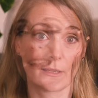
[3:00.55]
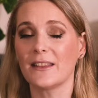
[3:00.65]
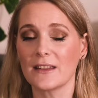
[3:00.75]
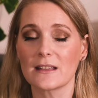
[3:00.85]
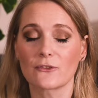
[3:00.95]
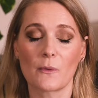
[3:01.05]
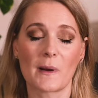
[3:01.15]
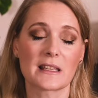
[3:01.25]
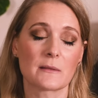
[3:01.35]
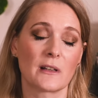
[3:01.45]
In this, it
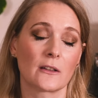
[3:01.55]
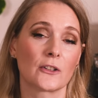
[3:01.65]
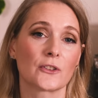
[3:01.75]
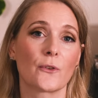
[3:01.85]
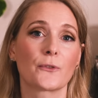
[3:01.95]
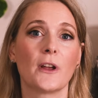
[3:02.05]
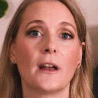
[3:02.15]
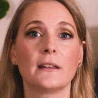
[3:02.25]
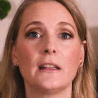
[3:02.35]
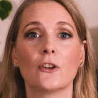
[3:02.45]
reminds me a lot of the
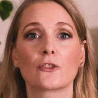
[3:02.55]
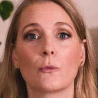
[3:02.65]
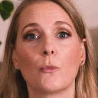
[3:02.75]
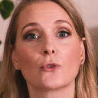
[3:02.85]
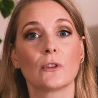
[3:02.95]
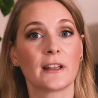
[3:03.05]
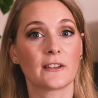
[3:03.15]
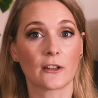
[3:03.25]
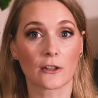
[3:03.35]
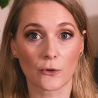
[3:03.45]

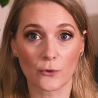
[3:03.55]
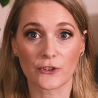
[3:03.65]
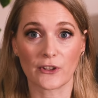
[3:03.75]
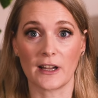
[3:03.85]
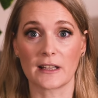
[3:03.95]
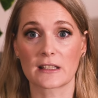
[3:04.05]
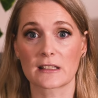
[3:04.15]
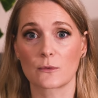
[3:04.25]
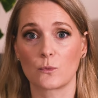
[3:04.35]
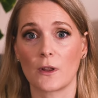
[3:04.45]
neod-modulating
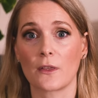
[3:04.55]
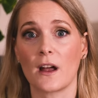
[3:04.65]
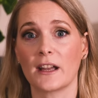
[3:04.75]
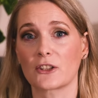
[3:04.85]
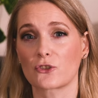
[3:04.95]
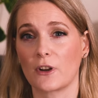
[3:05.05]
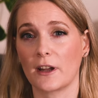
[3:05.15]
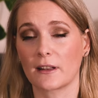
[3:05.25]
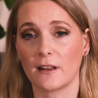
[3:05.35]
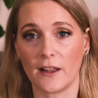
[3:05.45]
glucosides, one I
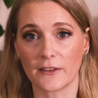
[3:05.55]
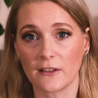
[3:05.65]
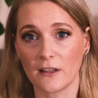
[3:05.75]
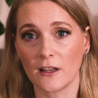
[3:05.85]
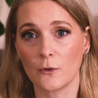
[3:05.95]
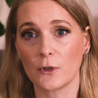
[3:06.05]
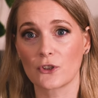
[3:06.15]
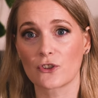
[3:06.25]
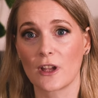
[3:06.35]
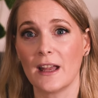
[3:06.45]
tried last year,
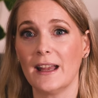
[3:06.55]
which,